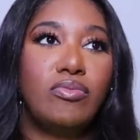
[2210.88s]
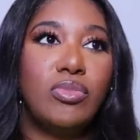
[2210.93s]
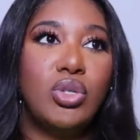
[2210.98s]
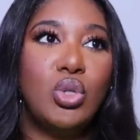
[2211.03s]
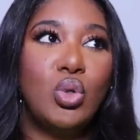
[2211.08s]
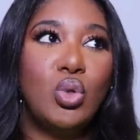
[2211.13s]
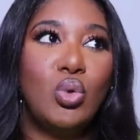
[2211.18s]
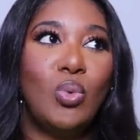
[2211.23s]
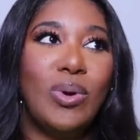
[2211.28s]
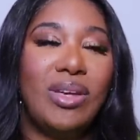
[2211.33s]

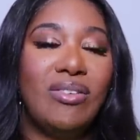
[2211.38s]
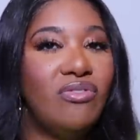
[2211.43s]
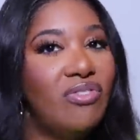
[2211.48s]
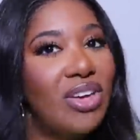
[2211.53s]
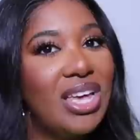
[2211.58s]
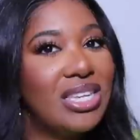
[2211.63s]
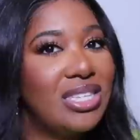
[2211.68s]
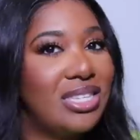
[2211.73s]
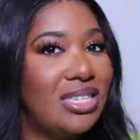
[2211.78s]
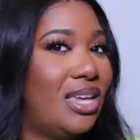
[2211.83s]
to
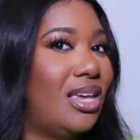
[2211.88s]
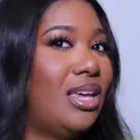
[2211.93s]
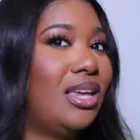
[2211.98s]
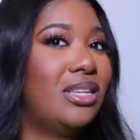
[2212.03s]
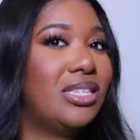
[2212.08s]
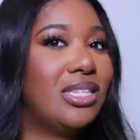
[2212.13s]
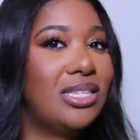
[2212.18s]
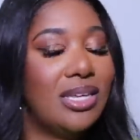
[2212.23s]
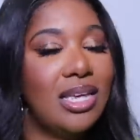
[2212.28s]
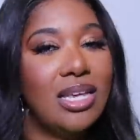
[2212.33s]
invest
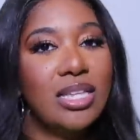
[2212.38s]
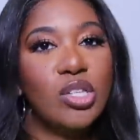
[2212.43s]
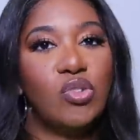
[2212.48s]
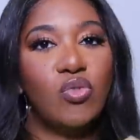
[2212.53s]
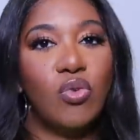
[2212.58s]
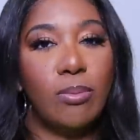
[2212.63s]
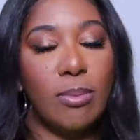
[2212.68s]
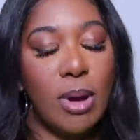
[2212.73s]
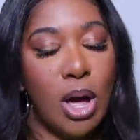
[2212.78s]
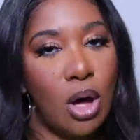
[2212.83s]
in scents
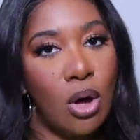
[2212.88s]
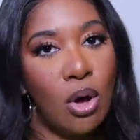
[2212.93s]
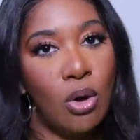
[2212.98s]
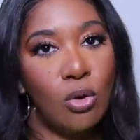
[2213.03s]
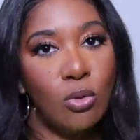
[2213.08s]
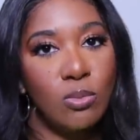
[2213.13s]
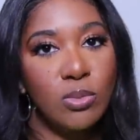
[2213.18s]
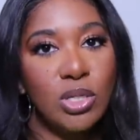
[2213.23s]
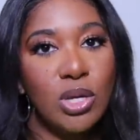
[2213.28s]
for my home.